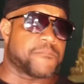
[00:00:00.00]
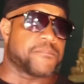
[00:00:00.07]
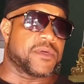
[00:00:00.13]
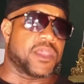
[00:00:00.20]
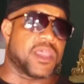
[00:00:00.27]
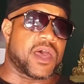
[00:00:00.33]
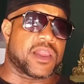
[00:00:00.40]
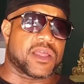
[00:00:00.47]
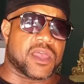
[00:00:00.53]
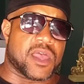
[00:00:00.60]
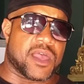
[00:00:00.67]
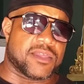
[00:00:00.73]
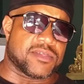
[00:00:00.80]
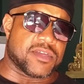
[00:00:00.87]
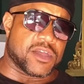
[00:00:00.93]
A lot of
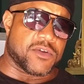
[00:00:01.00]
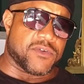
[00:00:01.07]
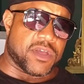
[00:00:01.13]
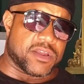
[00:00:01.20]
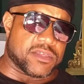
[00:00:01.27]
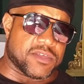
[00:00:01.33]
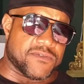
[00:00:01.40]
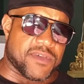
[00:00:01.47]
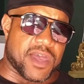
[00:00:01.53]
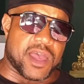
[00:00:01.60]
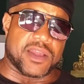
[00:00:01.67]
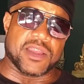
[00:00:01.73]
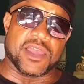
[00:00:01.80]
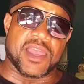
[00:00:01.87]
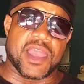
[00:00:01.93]
content creators have
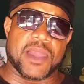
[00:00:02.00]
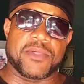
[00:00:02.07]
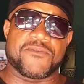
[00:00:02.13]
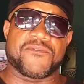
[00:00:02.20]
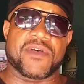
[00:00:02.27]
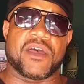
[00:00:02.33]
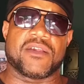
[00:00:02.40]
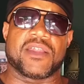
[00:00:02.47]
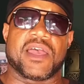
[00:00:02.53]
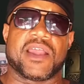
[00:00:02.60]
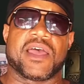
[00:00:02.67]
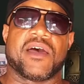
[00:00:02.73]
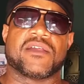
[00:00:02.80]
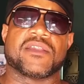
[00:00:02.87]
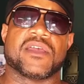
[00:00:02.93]
gotten the game and found that
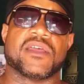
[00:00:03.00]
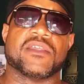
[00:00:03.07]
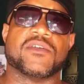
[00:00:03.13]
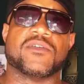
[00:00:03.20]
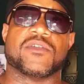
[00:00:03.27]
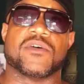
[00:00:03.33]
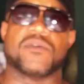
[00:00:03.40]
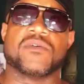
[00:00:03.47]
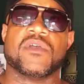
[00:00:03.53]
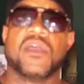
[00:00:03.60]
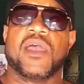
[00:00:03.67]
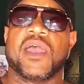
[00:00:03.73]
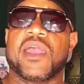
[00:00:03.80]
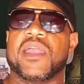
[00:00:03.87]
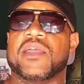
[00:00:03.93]
out that, you know,
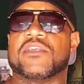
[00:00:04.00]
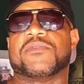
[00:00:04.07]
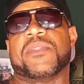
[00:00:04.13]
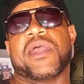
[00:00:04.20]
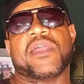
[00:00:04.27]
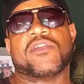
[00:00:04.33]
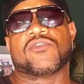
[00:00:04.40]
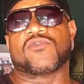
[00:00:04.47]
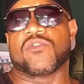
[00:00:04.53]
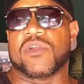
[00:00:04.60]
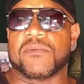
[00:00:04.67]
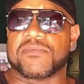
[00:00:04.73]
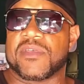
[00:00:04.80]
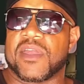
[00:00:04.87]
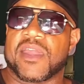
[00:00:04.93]
hey, this
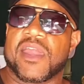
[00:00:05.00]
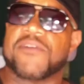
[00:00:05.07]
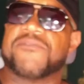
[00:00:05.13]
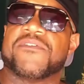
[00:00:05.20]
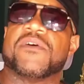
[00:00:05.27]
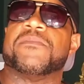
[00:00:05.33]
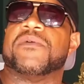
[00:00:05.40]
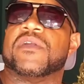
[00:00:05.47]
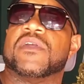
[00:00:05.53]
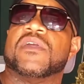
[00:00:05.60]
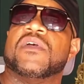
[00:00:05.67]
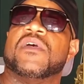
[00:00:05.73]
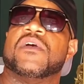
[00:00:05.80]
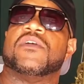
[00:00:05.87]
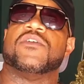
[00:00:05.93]
mainstream thing ain't for me.
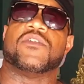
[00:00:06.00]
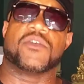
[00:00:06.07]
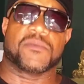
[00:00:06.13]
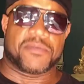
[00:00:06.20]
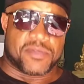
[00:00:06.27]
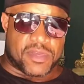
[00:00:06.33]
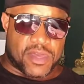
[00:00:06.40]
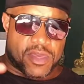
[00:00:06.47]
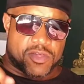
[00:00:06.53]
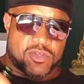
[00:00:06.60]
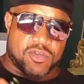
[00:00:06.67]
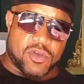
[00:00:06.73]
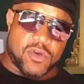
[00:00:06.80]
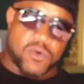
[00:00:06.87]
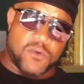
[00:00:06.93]
You know what I'm saying?
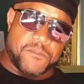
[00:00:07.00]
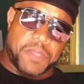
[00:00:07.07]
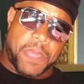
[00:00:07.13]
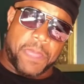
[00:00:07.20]
So